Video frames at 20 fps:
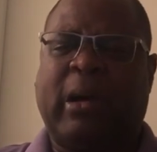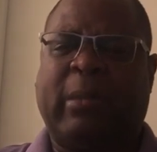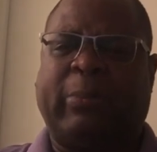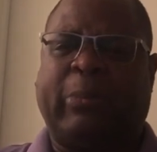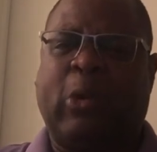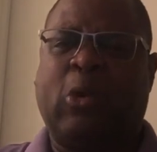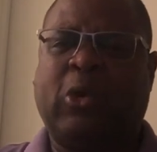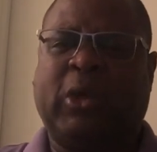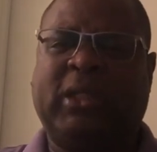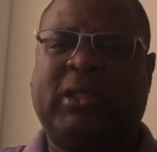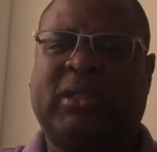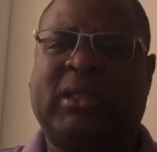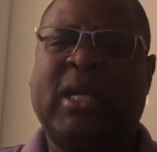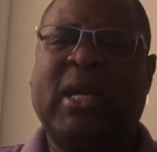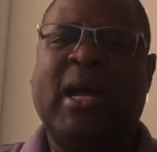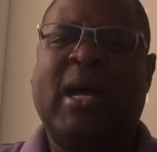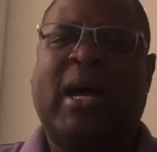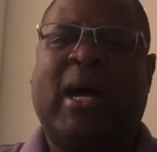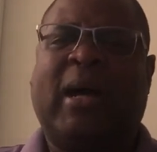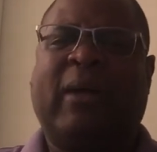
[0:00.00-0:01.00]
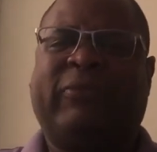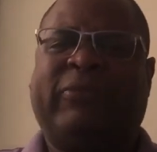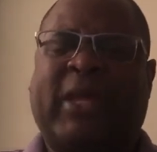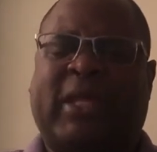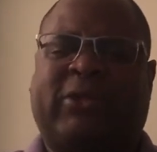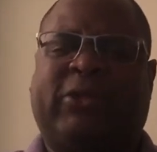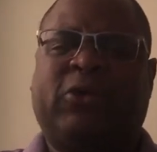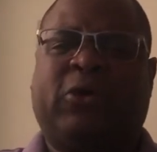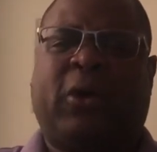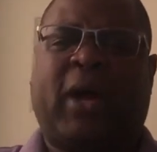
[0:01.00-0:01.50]
points,
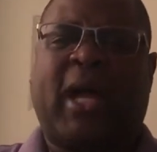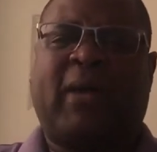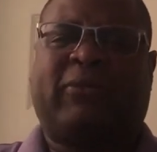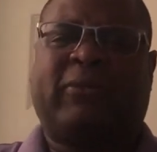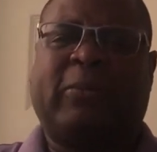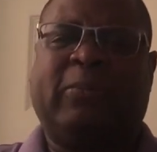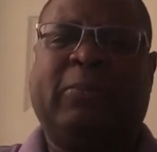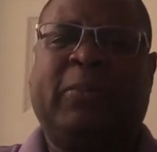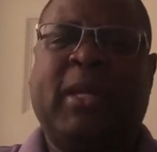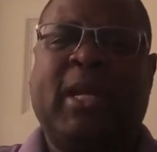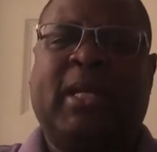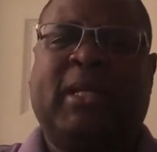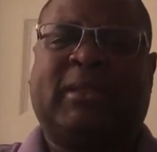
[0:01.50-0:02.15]
that you will have some